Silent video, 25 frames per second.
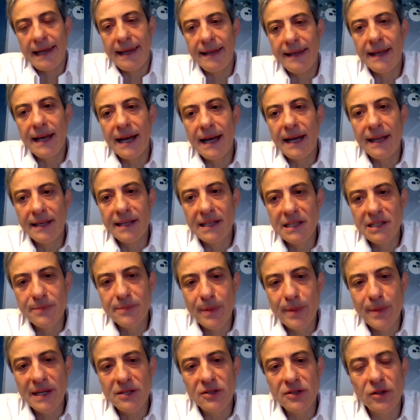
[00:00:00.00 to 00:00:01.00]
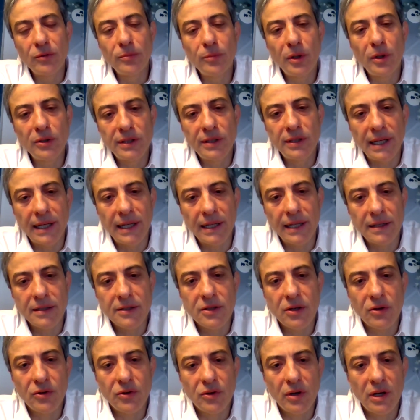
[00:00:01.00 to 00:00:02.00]
AI is based on modeling,
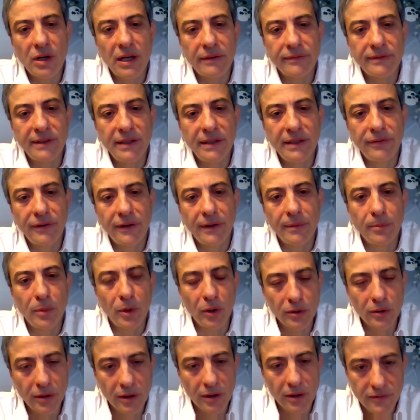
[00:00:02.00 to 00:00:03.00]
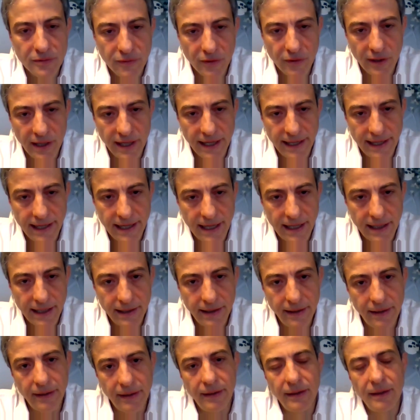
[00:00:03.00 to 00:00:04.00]
so you have different models for
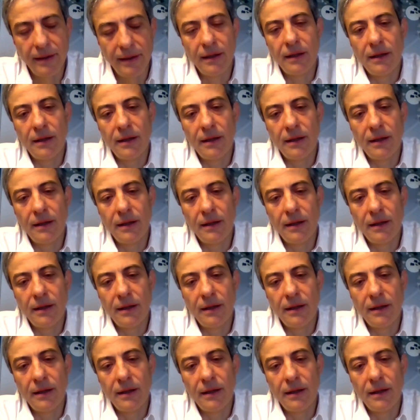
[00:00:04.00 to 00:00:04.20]
AI.